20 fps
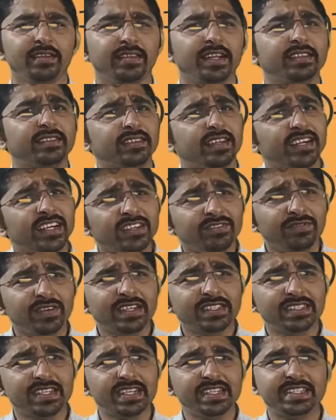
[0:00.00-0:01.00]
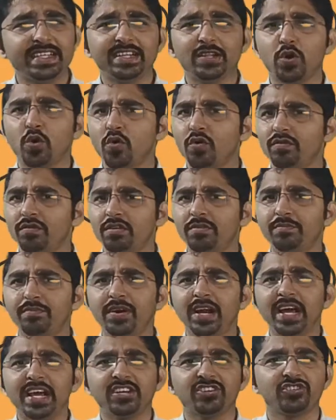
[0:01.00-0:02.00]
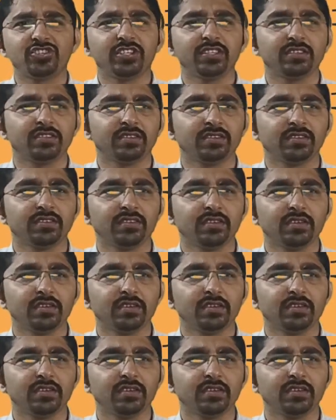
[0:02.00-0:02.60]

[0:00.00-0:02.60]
The third waste is an overproduction.